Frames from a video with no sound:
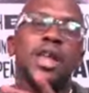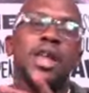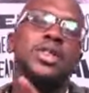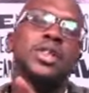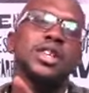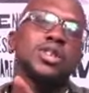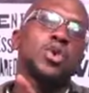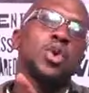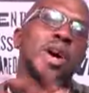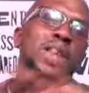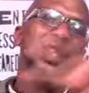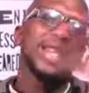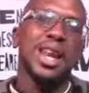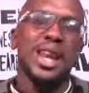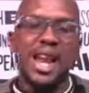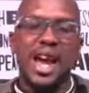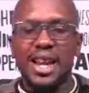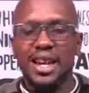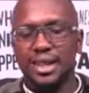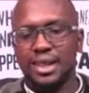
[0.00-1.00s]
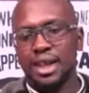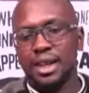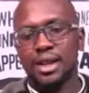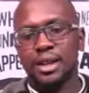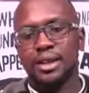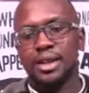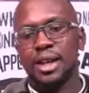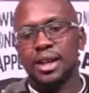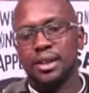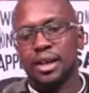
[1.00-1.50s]
there's no other light
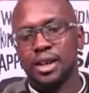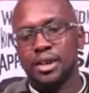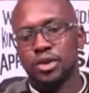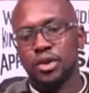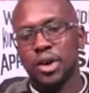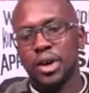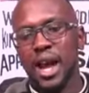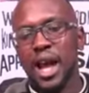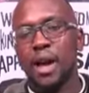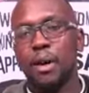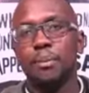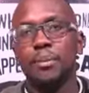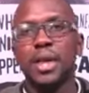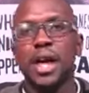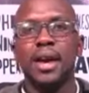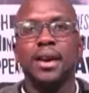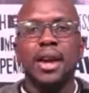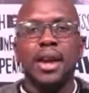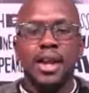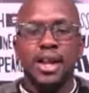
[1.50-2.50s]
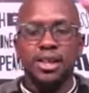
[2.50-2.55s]
that is going to help that.